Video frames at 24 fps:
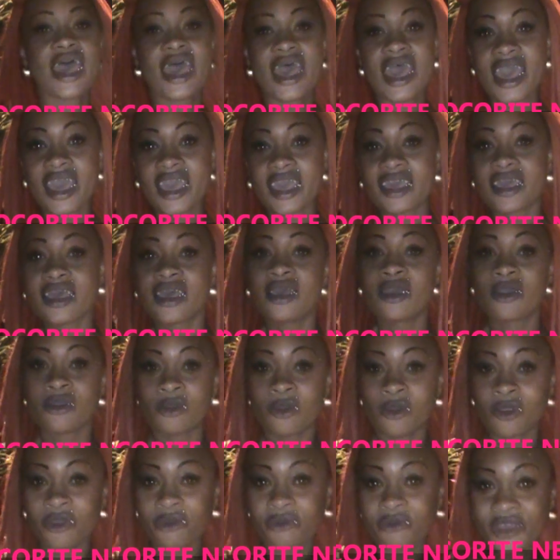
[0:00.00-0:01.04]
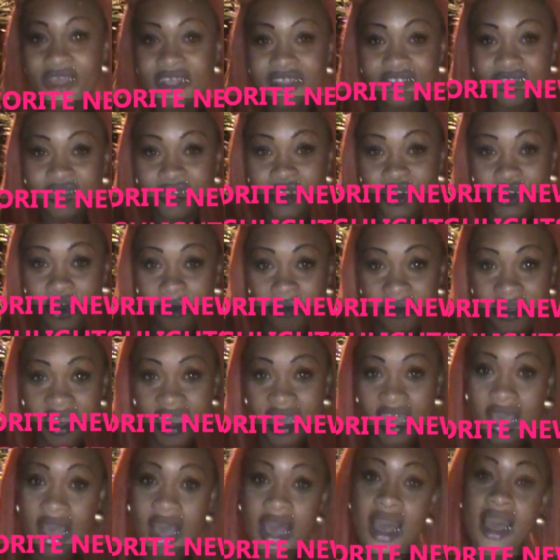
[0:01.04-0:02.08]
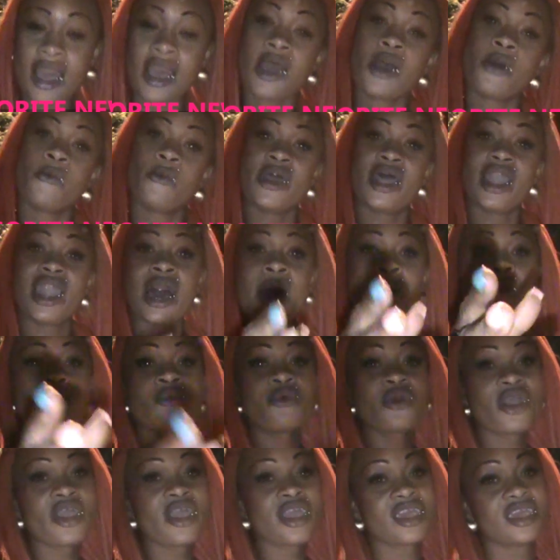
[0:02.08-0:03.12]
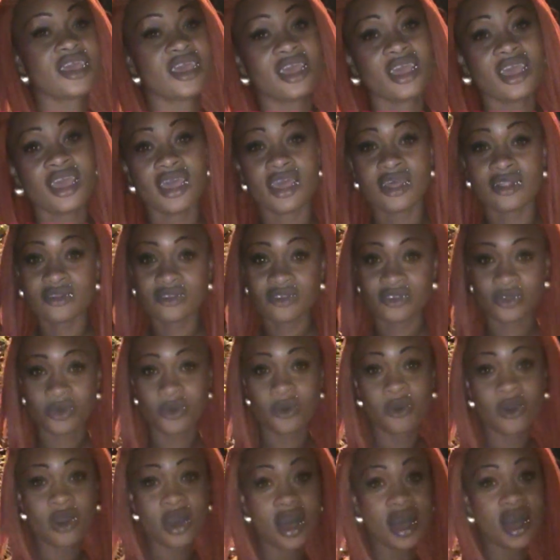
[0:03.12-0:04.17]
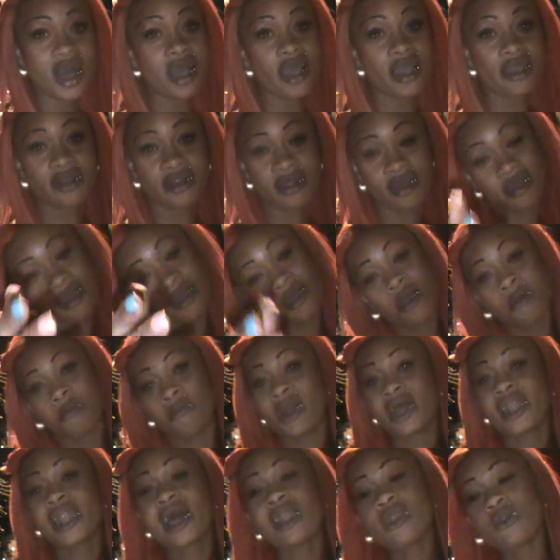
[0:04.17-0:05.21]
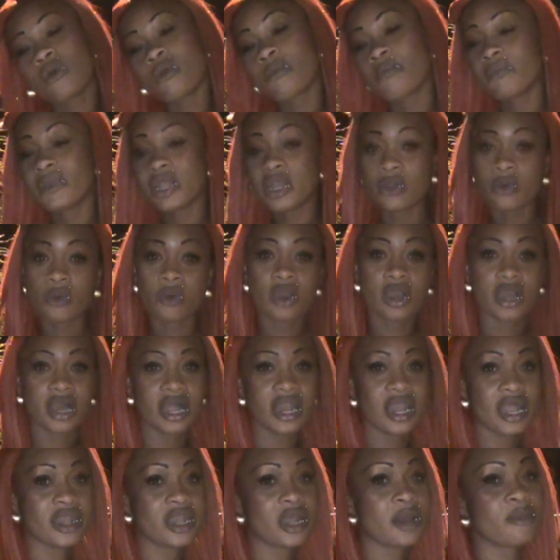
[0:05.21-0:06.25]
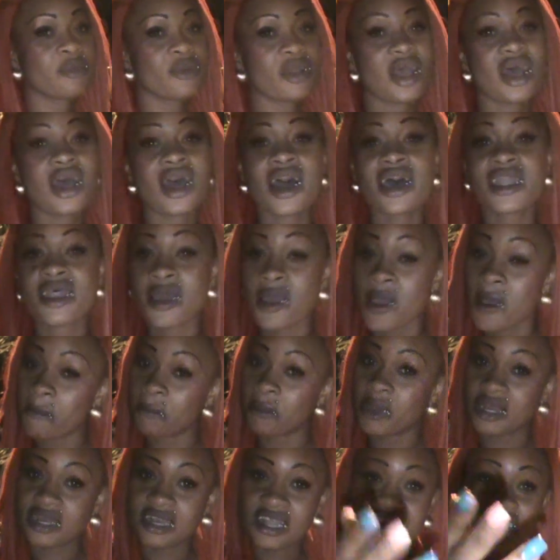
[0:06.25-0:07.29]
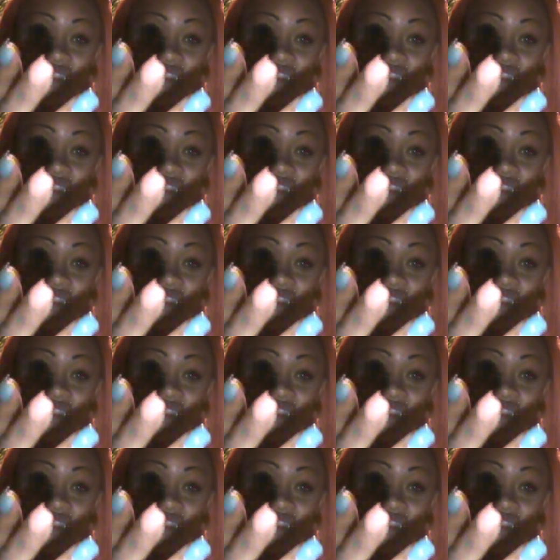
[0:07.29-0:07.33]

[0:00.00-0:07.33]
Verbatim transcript: Hey, Cookeries to Jamaica. Well, I'm working so hard. Man, I look me local and abroad. But